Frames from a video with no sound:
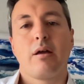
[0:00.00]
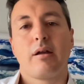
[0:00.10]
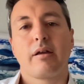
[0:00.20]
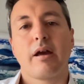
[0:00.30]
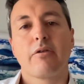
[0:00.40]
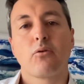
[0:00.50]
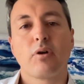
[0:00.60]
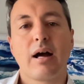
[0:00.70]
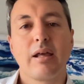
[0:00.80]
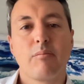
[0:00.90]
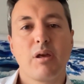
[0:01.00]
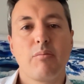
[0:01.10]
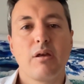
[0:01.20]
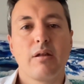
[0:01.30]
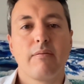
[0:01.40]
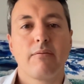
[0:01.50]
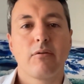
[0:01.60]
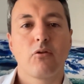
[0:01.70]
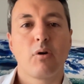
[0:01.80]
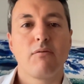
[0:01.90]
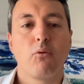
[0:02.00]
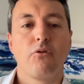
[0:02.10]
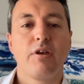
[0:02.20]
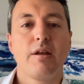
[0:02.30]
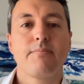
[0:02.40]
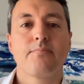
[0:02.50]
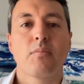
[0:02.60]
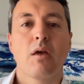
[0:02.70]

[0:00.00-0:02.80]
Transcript: in a case called Ali and Bibi in 2014.